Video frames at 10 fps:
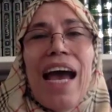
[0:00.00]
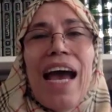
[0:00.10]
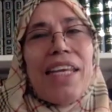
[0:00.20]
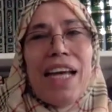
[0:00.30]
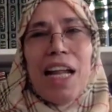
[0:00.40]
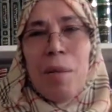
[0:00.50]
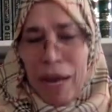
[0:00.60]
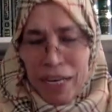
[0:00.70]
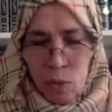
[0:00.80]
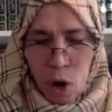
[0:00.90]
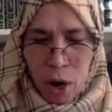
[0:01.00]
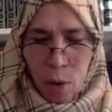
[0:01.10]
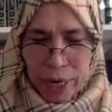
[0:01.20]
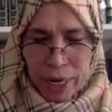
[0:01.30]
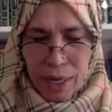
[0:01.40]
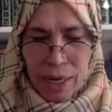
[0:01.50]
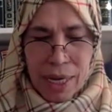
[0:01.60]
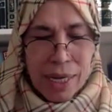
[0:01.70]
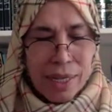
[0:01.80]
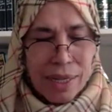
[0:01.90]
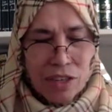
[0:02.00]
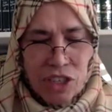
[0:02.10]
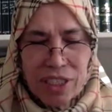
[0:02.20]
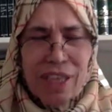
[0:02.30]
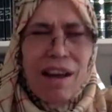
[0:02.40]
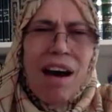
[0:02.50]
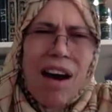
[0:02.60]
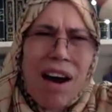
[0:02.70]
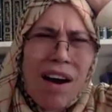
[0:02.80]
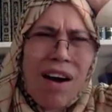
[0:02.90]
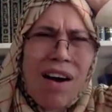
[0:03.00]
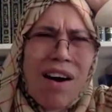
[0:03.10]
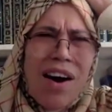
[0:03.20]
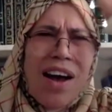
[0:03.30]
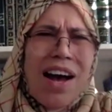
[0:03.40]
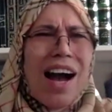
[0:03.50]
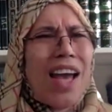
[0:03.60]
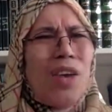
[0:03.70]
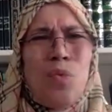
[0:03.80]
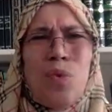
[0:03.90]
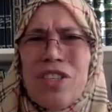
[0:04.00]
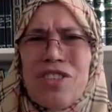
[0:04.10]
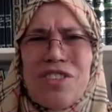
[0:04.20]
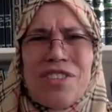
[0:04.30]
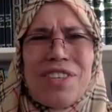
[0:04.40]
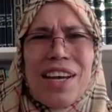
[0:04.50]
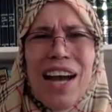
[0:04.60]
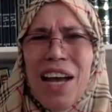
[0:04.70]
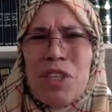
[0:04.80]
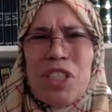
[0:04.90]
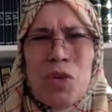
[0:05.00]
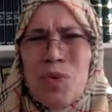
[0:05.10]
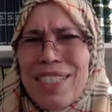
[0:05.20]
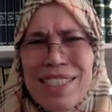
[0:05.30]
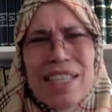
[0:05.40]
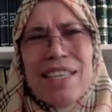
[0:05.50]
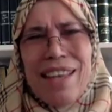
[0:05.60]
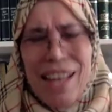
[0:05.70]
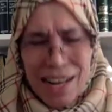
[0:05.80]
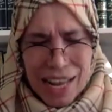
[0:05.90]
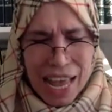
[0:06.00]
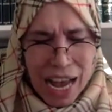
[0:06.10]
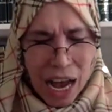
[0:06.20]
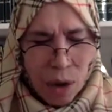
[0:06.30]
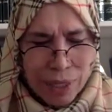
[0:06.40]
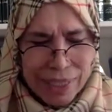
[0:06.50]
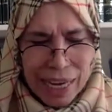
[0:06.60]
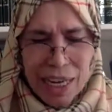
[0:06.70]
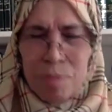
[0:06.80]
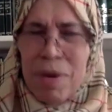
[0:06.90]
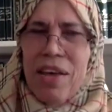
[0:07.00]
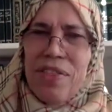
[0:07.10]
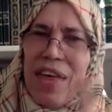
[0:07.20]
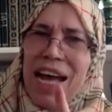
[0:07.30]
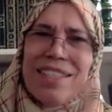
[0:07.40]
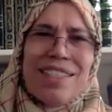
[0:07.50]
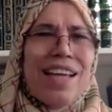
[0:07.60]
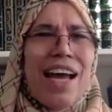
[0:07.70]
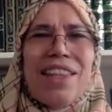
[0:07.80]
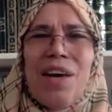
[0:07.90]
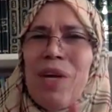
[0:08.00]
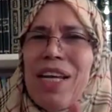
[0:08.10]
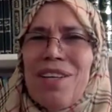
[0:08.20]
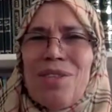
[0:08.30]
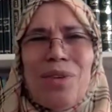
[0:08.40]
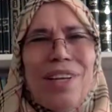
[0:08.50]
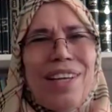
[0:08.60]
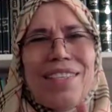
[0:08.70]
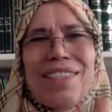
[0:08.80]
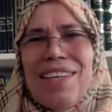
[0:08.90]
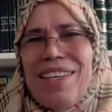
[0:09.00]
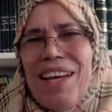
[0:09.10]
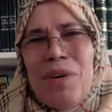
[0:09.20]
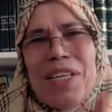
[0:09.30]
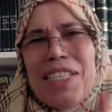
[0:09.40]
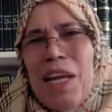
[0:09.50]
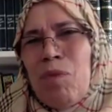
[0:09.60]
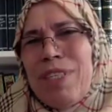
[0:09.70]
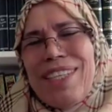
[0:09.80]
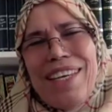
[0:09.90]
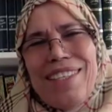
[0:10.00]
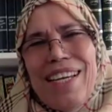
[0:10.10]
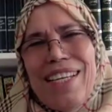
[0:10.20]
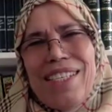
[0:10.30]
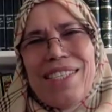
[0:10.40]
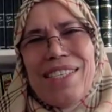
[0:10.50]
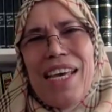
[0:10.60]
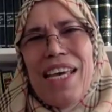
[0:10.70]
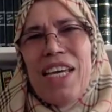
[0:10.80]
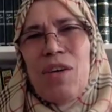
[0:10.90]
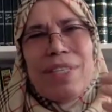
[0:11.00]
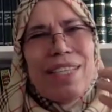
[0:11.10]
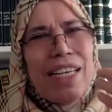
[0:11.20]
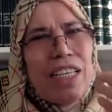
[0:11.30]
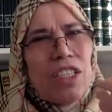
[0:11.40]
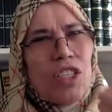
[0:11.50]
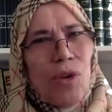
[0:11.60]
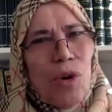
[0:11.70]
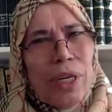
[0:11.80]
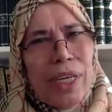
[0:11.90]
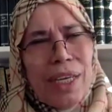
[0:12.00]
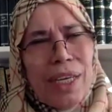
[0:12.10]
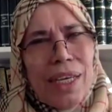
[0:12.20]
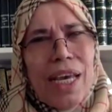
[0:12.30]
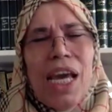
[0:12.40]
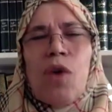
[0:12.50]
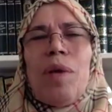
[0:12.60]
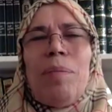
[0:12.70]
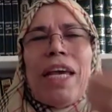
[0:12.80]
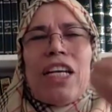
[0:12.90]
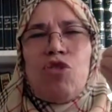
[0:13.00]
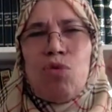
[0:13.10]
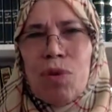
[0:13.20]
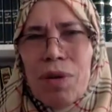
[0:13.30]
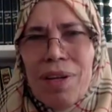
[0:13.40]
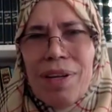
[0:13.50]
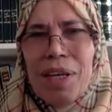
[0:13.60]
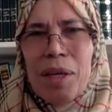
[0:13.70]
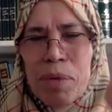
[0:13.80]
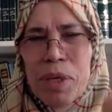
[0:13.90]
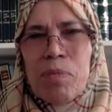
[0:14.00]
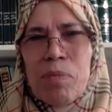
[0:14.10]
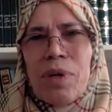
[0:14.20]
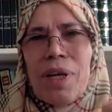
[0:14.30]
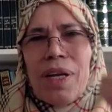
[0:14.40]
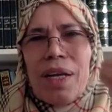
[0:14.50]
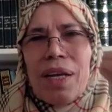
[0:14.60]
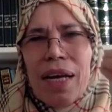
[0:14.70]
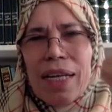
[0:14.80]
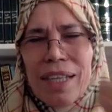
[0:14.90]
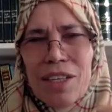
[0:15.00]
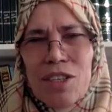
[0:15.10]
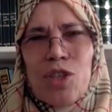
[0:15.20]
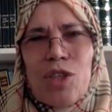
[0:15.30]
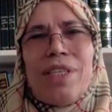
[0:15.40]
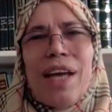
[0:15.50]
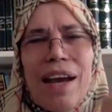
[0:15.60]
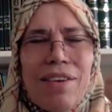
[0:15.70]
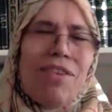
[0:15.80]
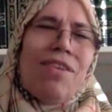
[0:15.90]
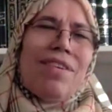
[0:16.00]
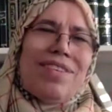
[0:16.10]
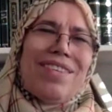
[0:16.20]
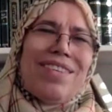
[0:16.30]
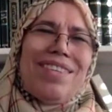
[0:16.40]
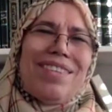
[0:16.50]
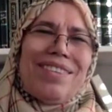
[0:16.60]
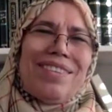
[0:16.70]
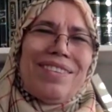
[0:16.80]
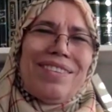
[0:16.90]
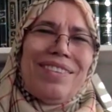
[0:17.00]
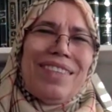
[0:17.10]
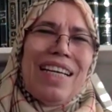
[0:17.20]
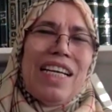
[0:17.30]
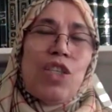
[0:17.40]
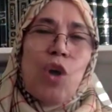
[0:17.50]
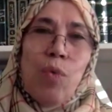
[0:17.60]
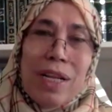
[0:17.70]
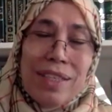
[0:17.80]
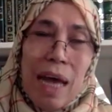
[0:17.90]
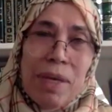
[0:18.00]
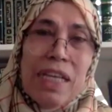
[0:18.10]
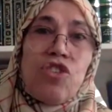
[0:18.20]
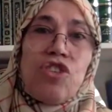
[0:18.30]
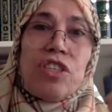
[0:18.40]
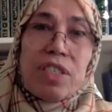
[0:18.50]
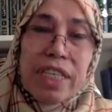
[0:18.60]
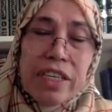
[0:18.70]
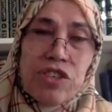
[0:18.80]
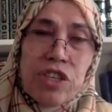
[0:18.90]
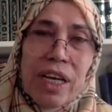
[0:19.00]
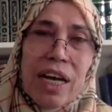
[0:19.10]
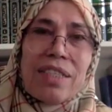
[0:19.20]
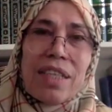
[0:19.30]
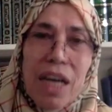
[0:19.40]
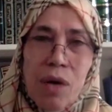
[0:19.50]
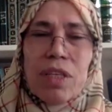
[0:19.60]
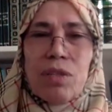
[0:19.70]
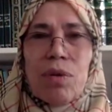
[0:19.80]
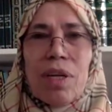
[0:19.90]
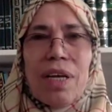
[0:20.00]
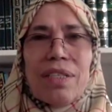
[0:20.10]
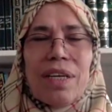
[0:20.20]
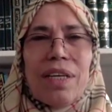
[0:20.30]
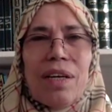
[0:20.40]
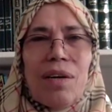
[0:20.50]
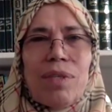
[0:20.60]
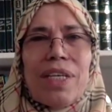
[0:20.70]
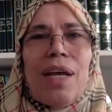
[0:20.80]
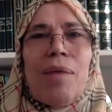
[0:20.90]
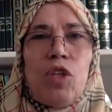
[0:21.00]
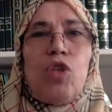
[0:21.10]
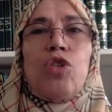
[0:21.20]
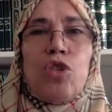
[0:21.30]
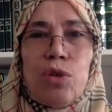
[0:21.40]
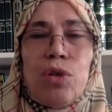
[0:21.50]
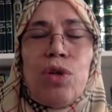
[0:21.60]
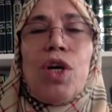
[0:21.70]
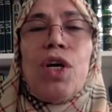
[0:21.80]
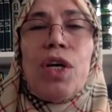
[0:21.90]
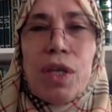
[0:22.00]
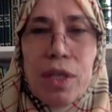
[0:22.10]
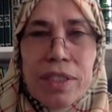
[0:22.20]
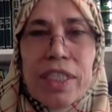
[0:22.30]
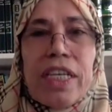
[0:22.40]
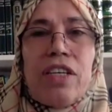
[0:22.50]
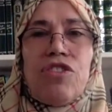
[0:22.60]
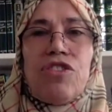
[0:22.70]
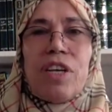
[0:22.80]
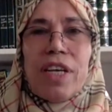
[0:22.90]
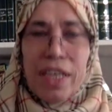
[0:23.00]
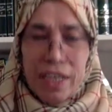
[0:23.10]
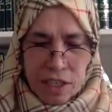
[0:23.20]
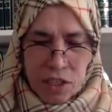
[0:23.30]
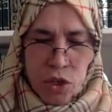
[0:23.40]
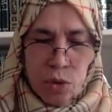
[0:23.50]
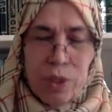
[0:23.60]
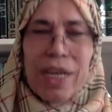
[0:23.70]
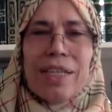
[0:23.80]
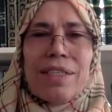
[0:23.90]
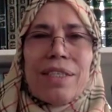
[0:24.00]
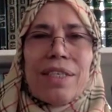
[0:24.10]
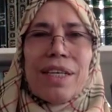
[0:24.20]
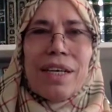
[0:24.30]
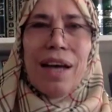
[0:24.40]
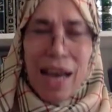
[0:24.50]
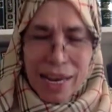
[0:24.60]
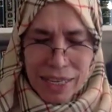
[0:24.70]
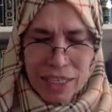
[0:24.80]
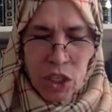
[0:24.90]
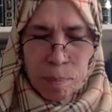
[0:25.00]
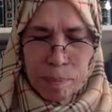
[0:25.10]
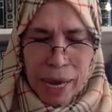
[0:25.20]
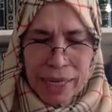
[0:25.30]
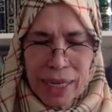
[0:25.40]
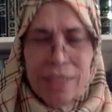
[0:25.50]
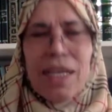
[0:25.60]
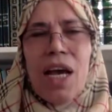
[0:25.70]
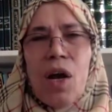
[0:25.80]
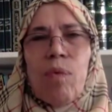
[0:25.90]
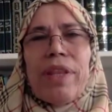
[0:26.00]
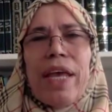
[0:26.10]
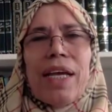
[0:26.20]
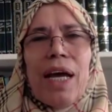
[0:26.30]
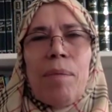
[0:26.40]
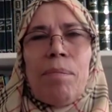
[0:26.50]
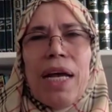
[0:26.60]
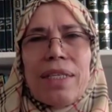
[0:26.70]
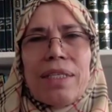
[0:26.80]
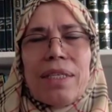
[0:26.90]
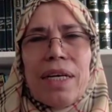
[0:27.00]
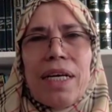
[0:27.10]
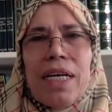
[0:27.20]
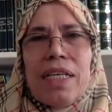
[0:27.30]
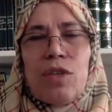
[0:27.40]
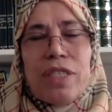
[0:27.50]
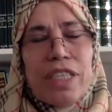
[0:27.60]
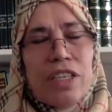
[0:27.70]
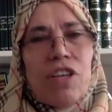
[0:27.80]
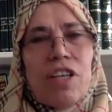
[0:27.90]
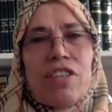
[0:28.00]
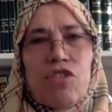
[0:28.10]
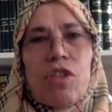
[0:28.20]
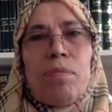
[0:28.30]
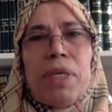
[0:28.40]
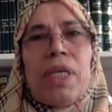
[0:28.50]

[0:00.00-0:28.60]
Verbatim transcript: And he got up and he walked away. Then she said, ah, I wish, I wish he was still there. I will tell him, that's not the way Rasulullah sallallahu alayhi wasallam will say his hadith. He will say it slowly. He will make sure people understood and heard. So what does that mean? She's teaching us how Rasulullah sallallahu alayhi wasallam used to teach his students and his companions when they come and sit. So teachers should